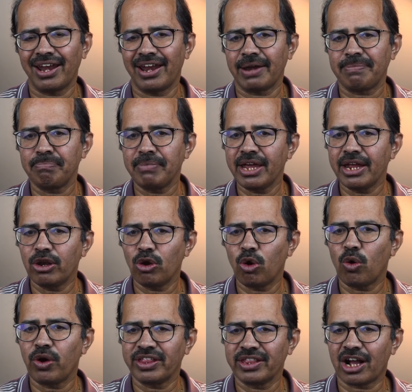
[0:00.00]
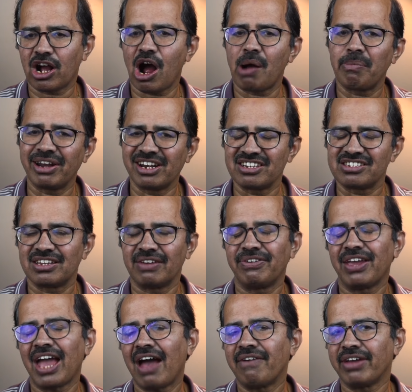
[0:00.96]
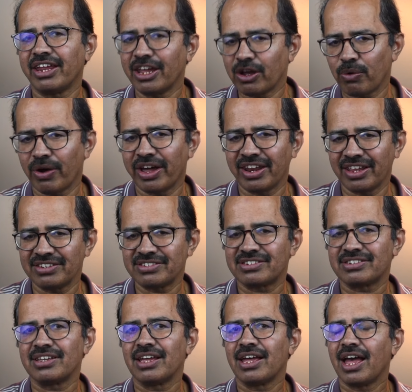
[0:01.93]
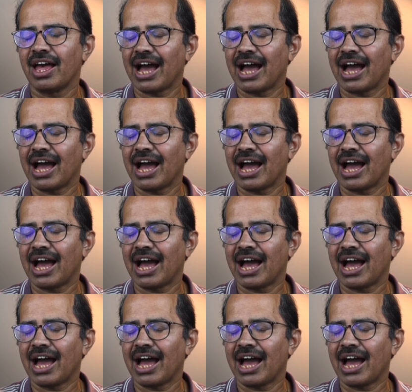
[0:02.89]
Let me know in the comments if you have any queries.